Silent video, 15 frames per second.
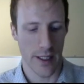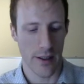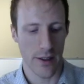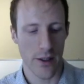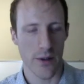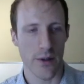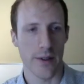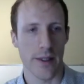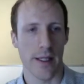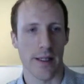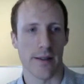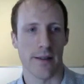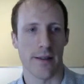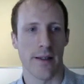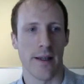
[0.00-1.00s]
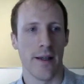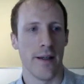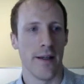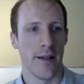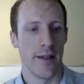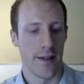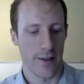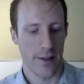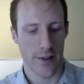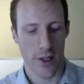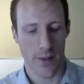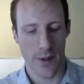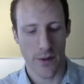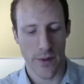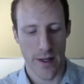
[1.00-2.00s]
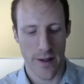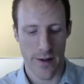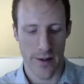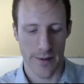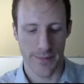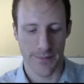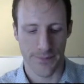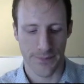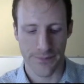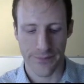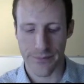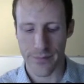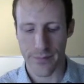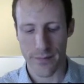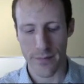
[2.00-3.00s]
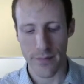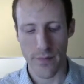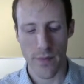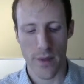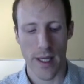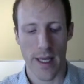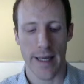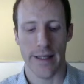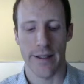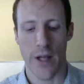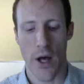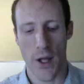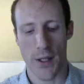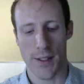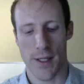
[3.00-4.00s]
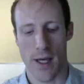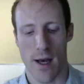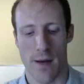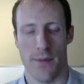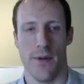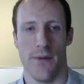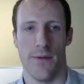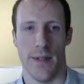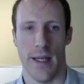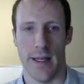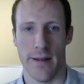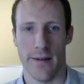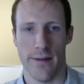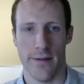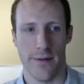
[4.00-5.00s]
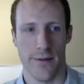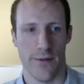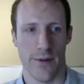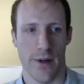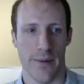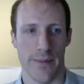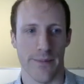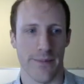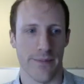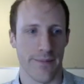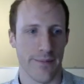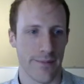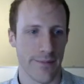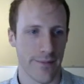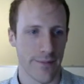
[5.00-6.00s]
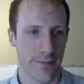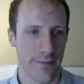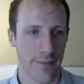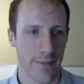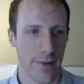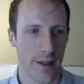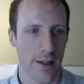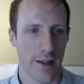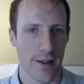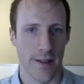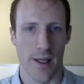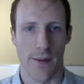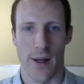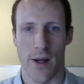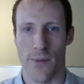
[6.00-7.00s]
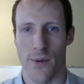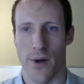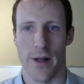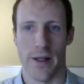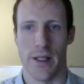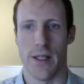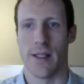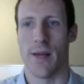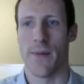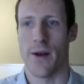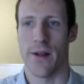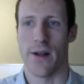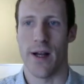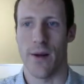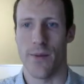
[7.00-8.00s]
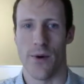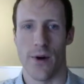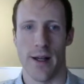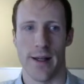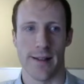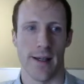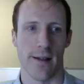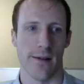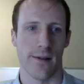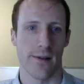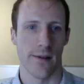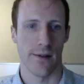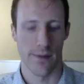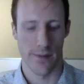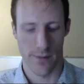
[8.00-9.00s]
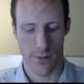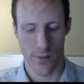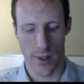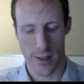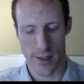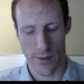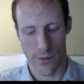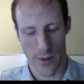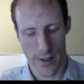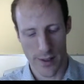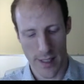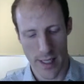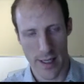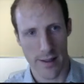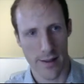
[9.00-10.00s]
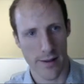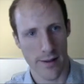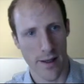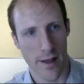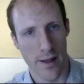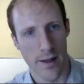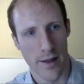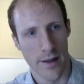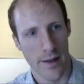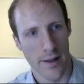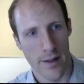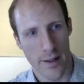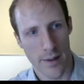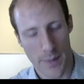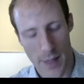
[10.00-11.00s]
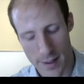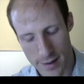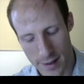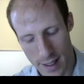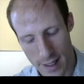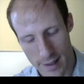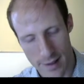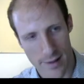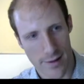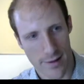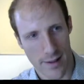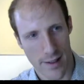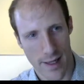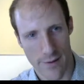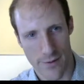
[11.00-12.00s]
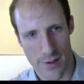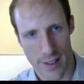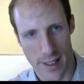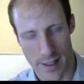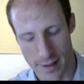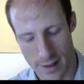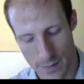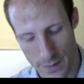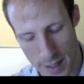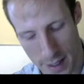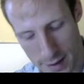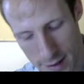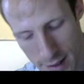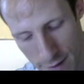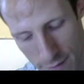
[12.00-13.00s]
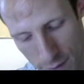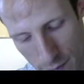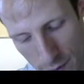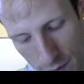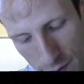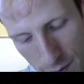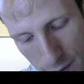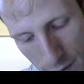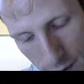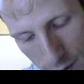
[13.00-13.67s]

do is determine whether a nonstop flight from some airport to some other airport exists. What is the worst case, best case, and average case complexity for both